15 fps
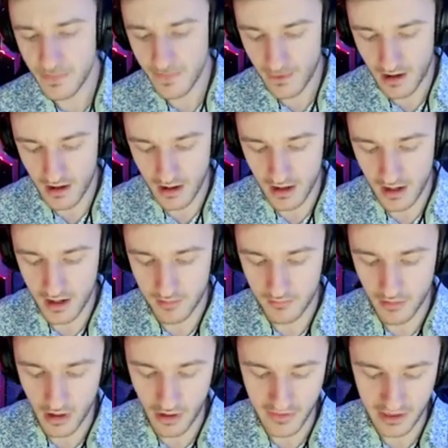
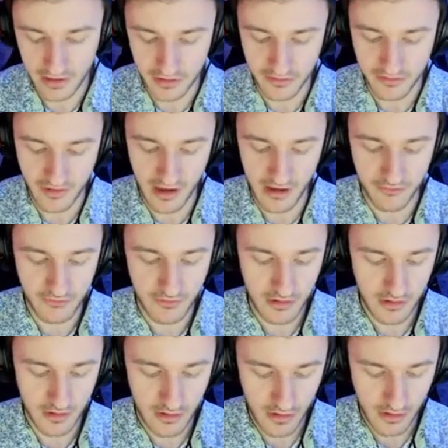All that good stuff.
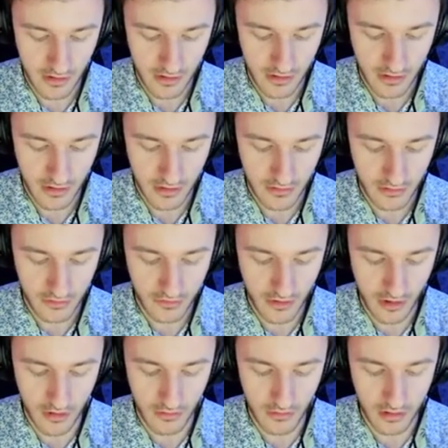
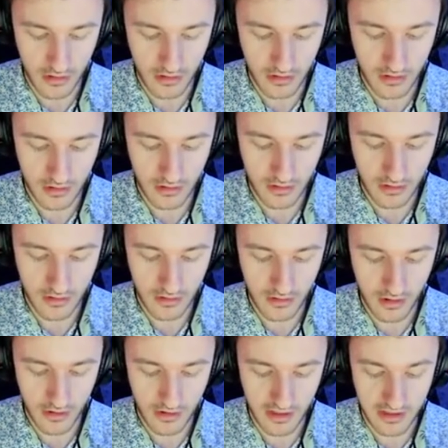So,
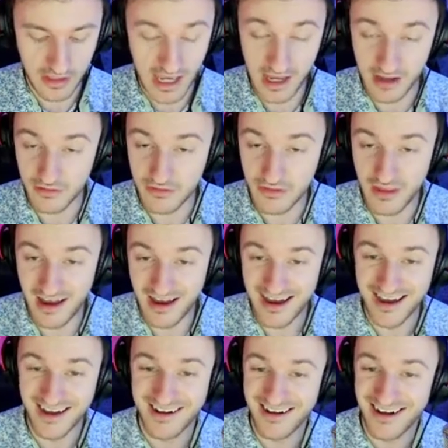yeah.
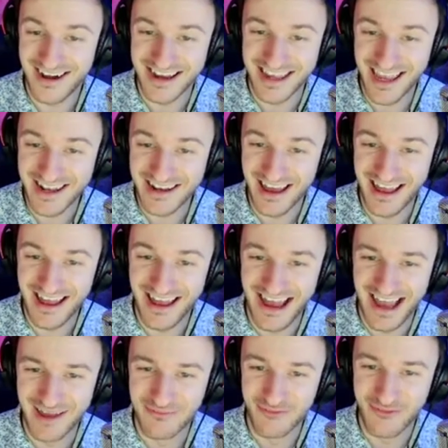Again,
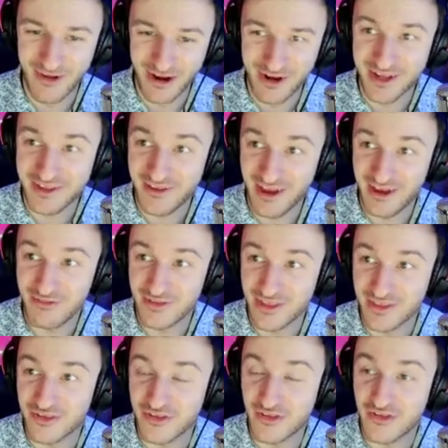I'm very excited for
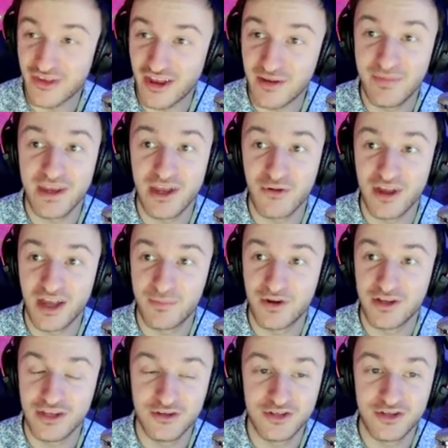this. This is going to be going up
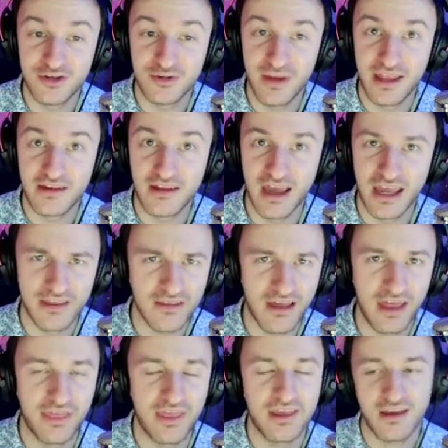on YouTube, and
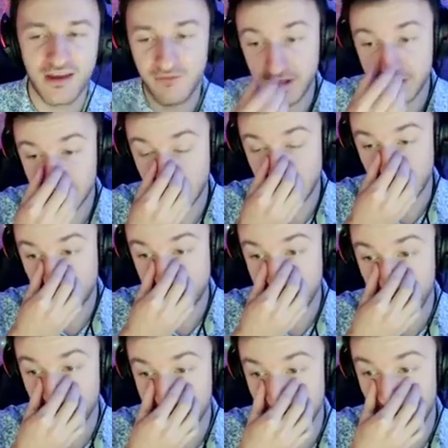I think eventually on
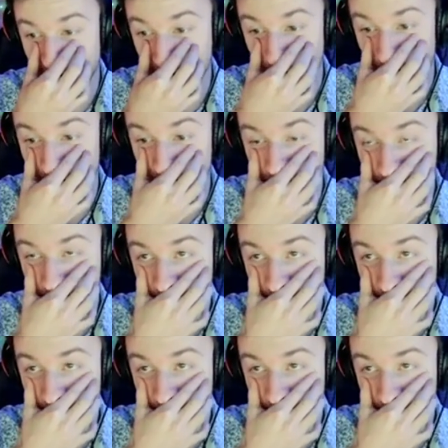Spotify as well.